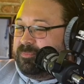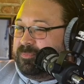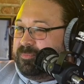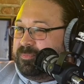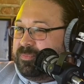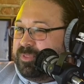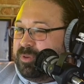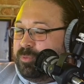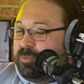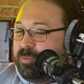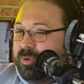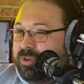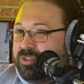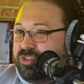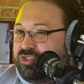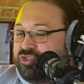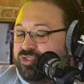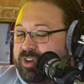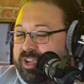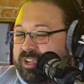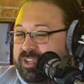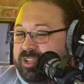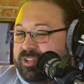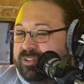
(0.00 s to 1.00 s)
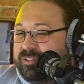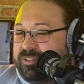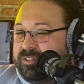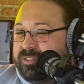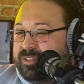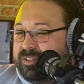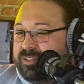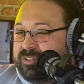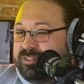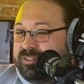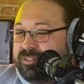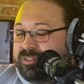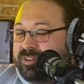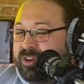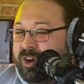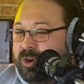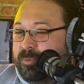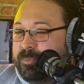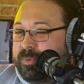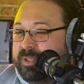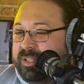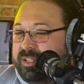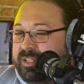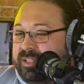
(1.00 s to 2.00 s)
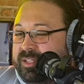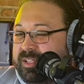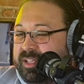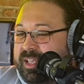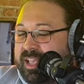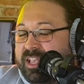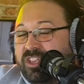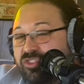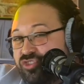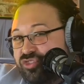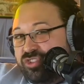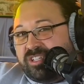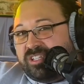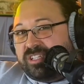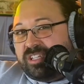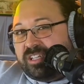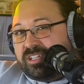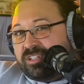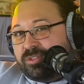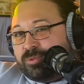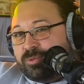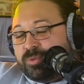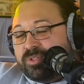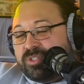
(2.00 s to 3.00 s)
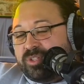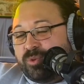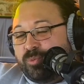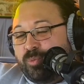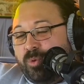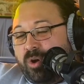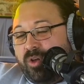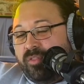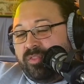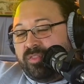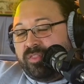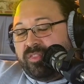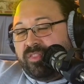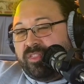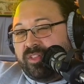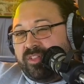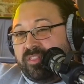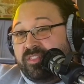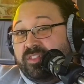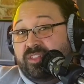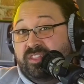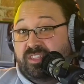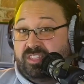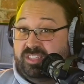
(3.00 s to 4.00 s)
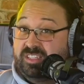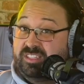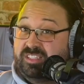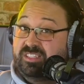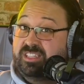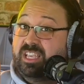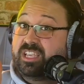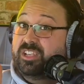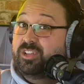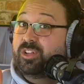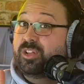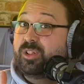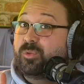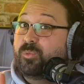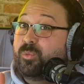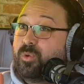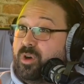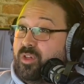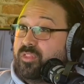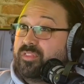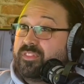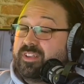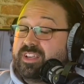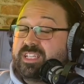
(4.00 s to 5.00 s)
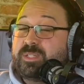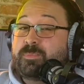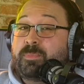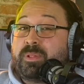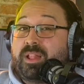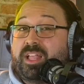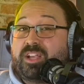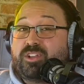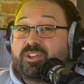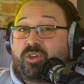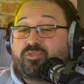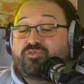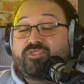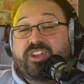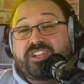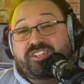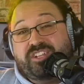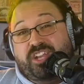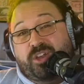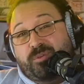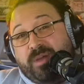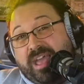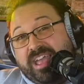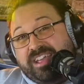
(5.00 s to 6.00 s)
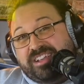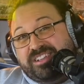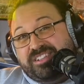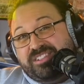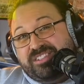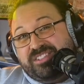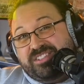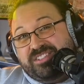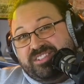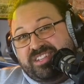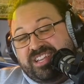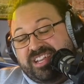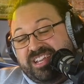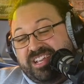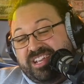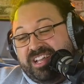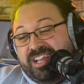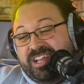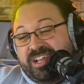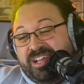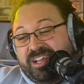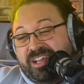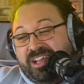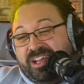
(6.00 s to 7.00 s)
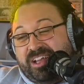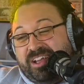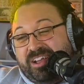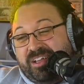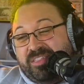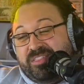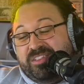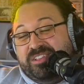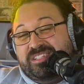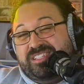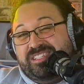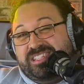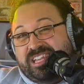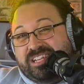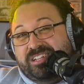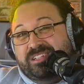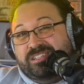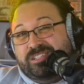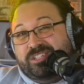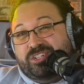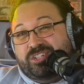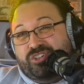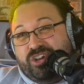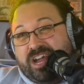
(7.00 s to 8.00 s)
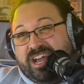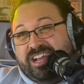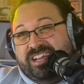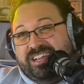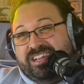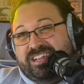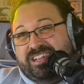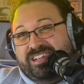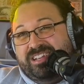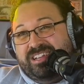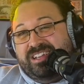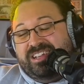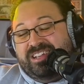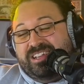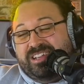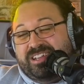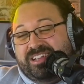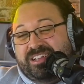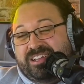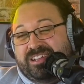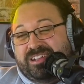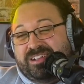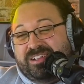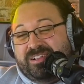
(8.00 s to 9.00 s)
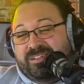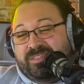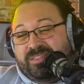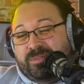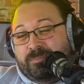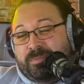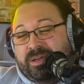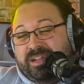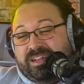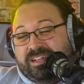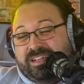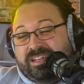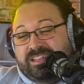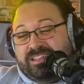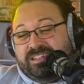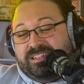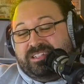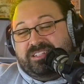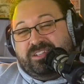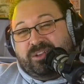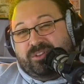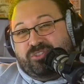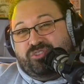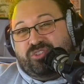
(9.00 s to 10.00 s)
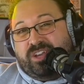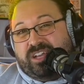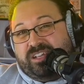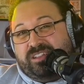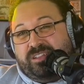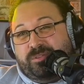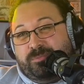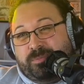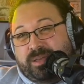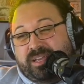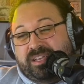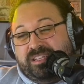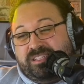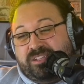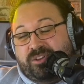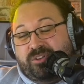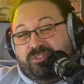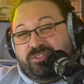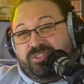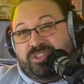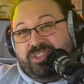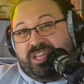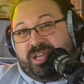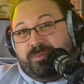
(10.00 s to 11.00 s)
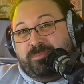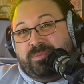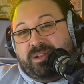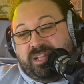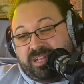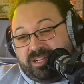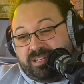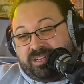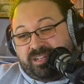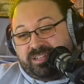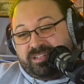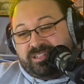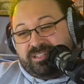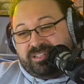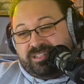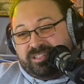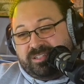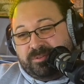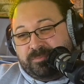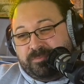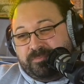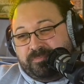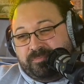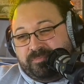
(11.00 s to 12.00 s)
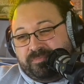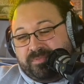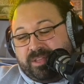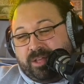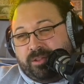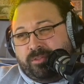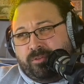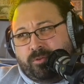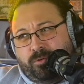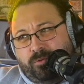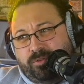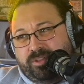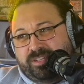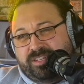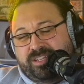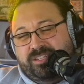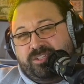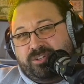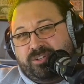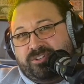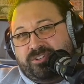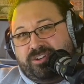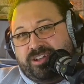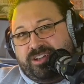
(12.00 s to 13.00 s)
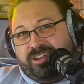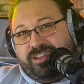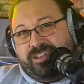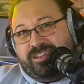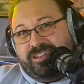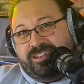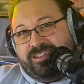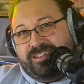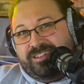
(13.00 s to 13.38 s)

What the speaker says: the one track that got me interested was the one the single one that is played on Radio X, the single track, the Panic in the Disco track that makes it onto their playlist. I thought, oh, this is all right.